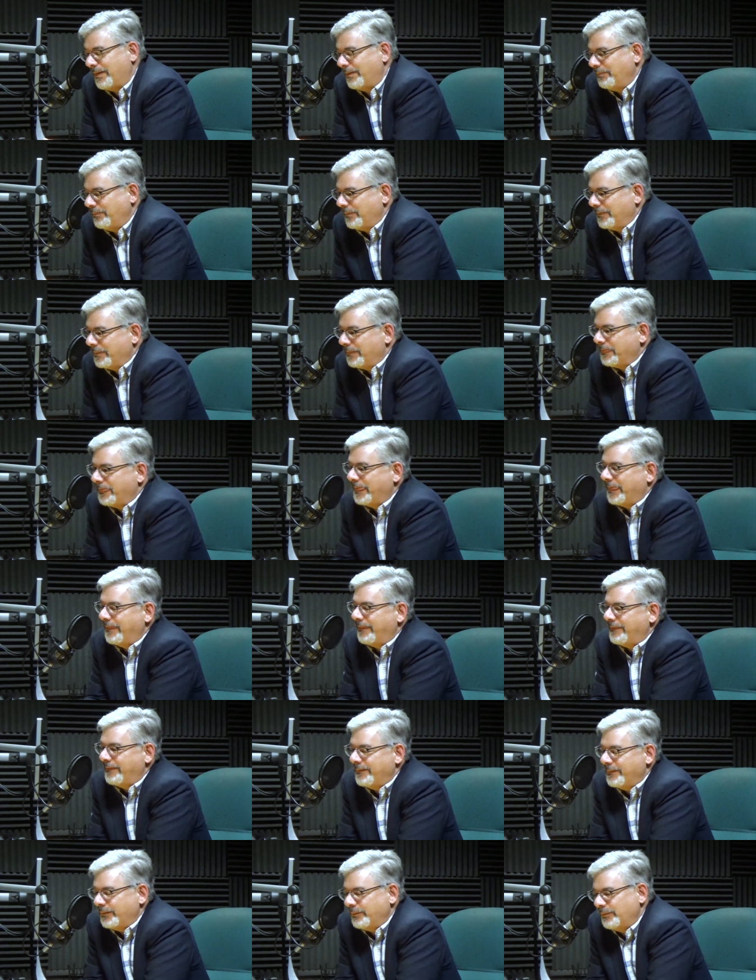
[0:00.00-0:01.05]
yeah.
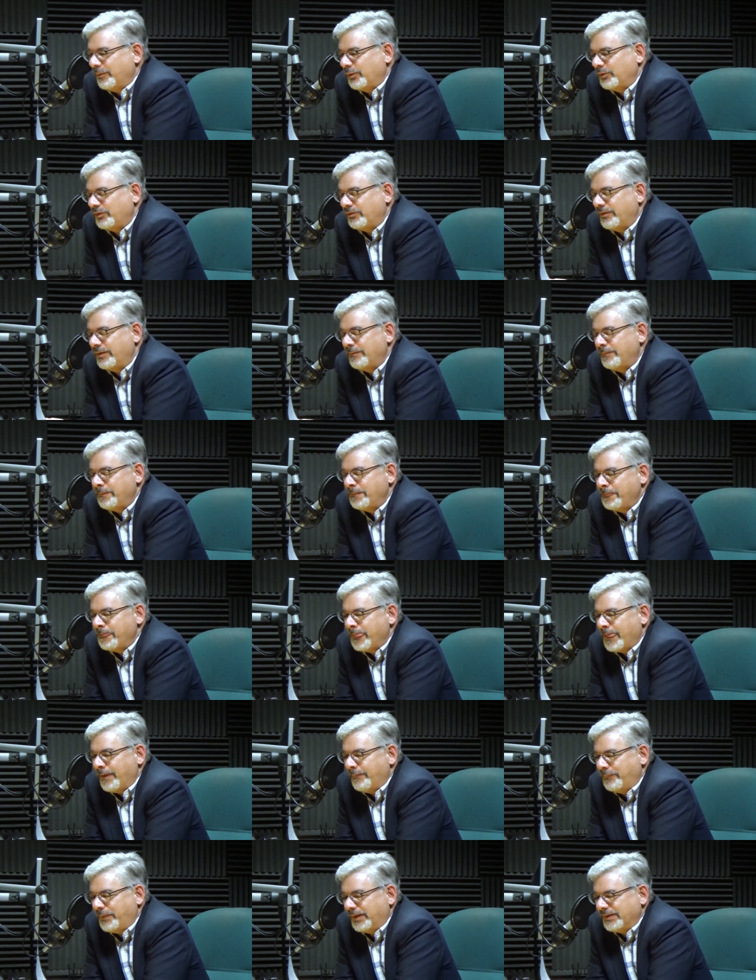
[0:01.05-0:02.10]
doing most of it.
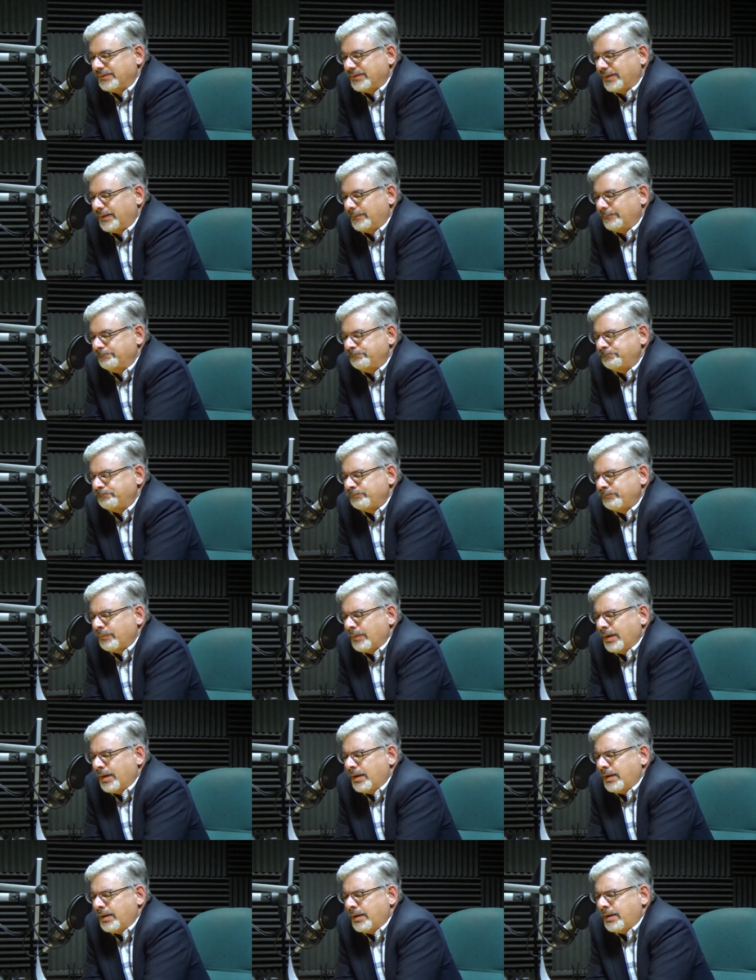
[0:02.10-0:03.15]
But um,
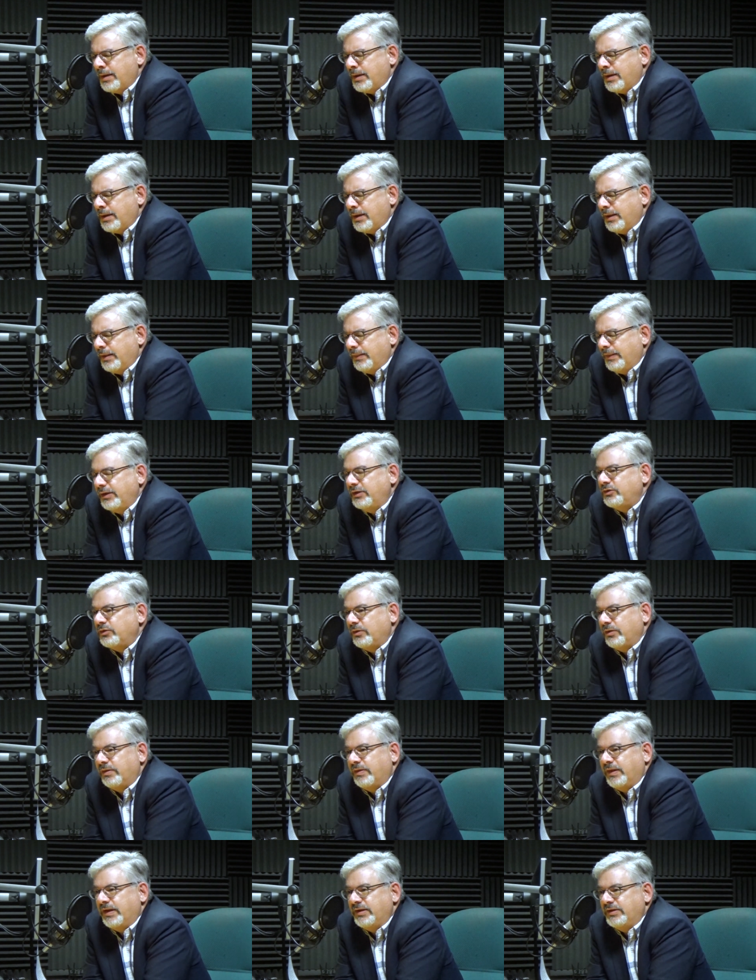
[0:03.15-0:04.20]
these are the
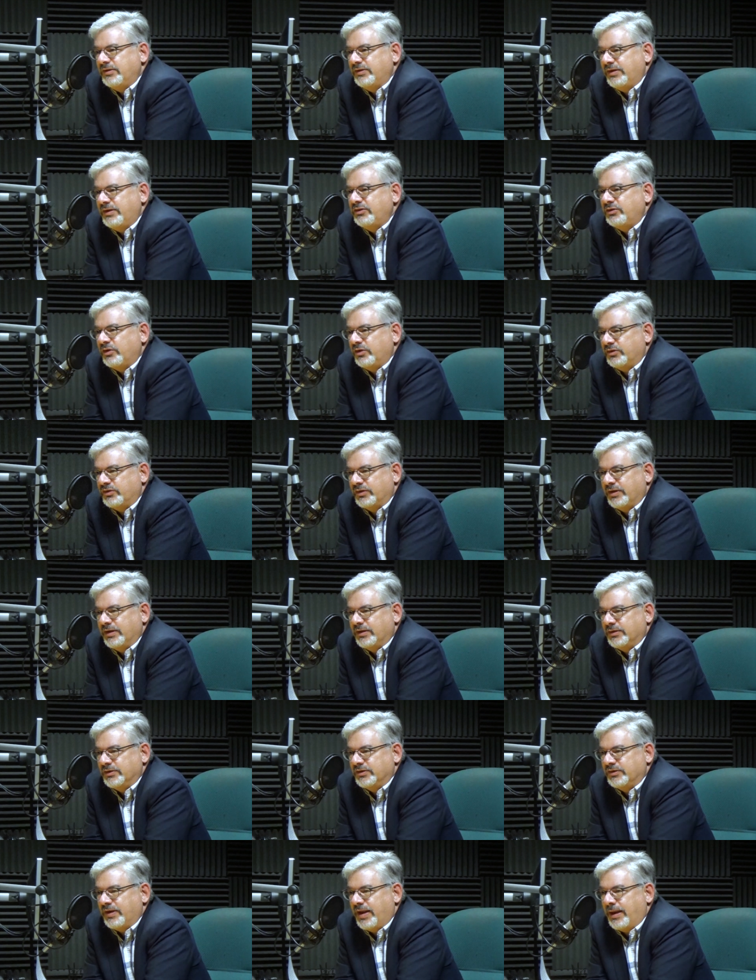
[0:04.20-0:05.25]
things, these are the
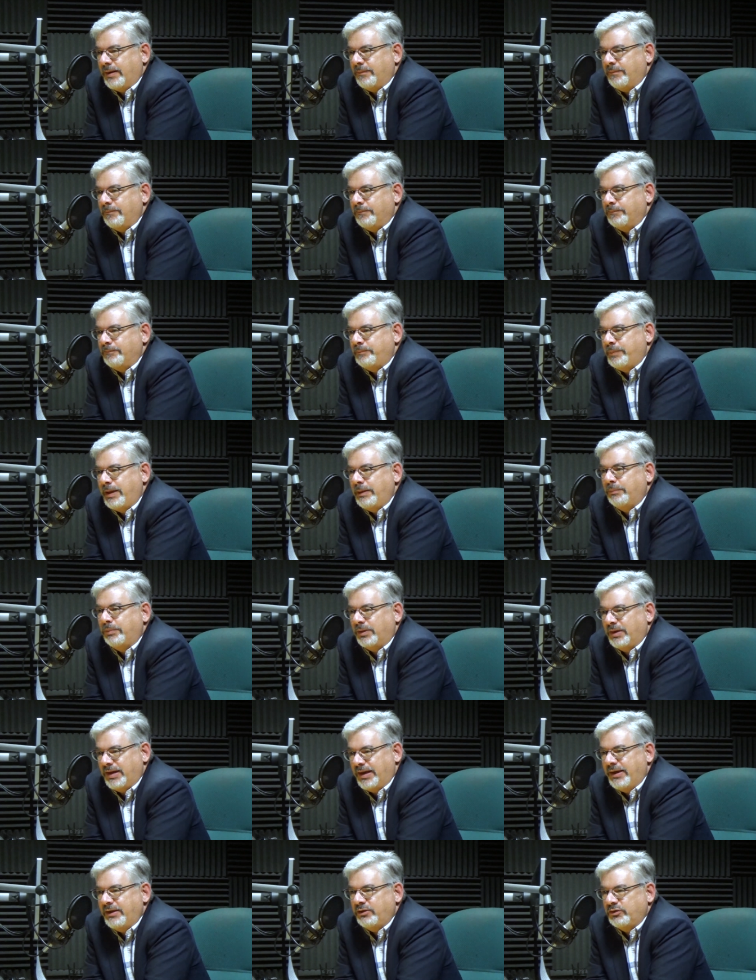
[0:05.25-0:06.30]
skills that people
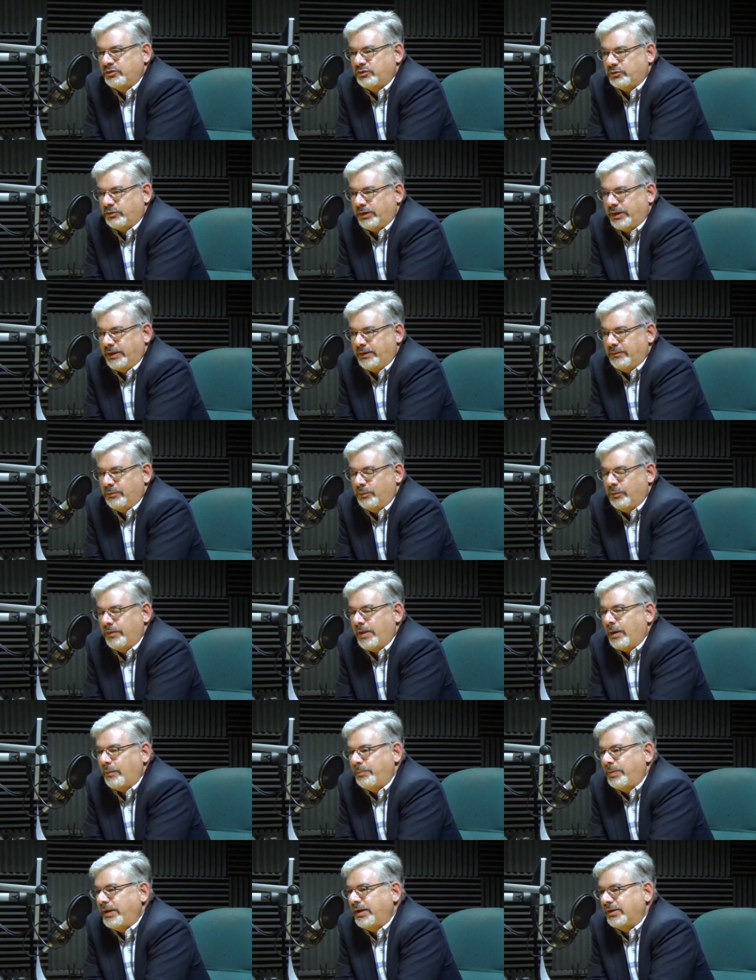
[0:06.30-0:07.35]
in industry,
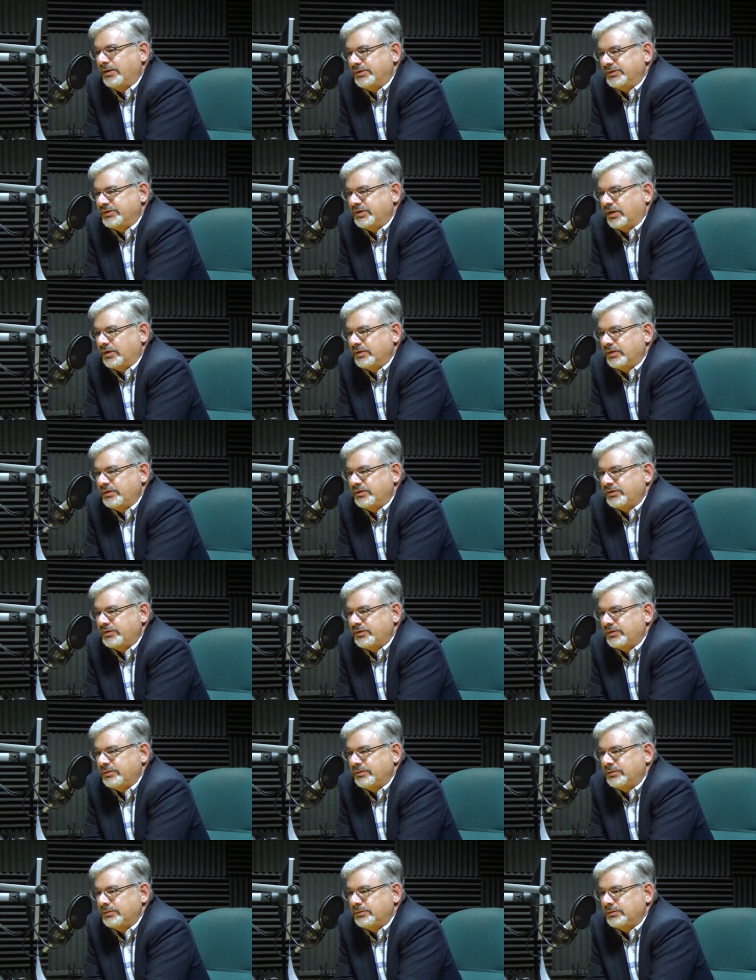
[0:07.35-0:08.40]
without being consultants,
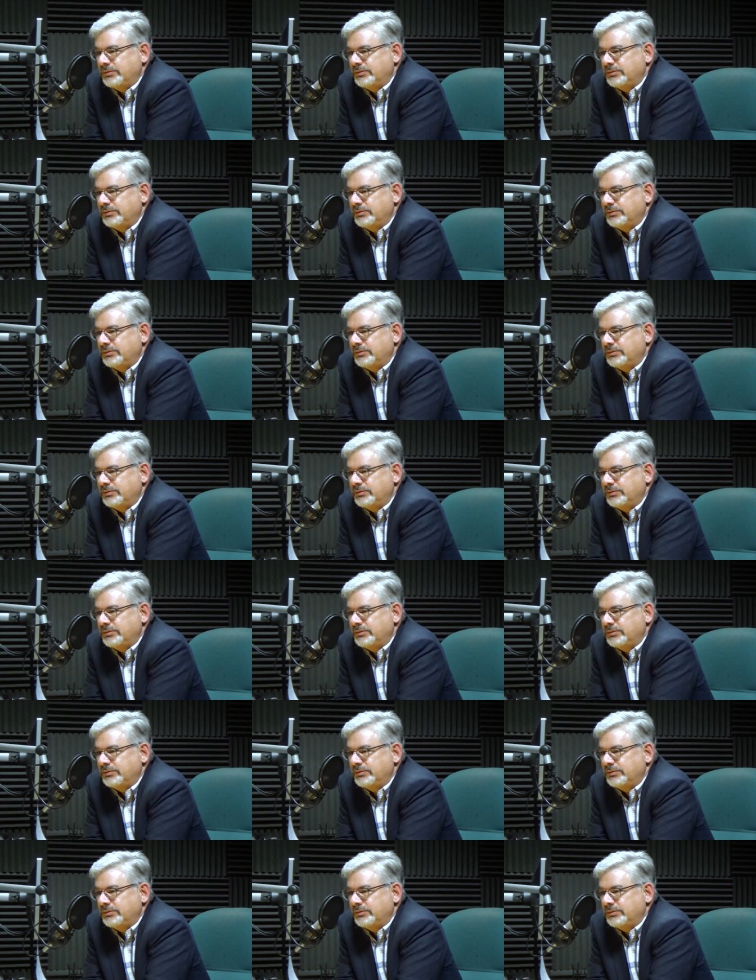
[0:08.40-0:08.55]
mm-hmm.